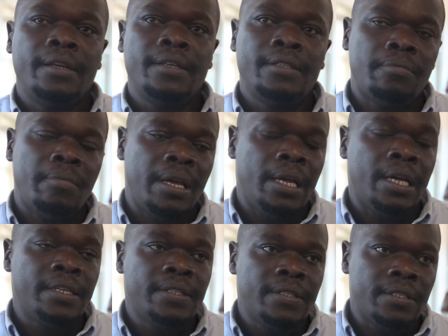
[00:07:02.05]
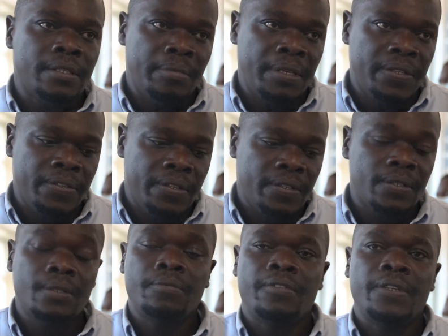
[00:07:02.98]
released by agencies,
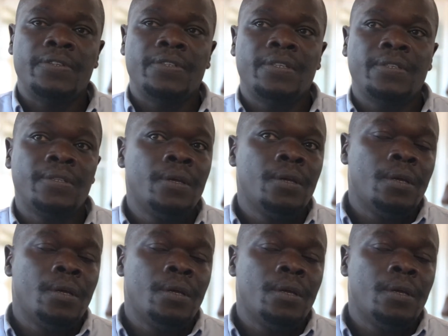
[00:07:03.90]
ministries, for instance.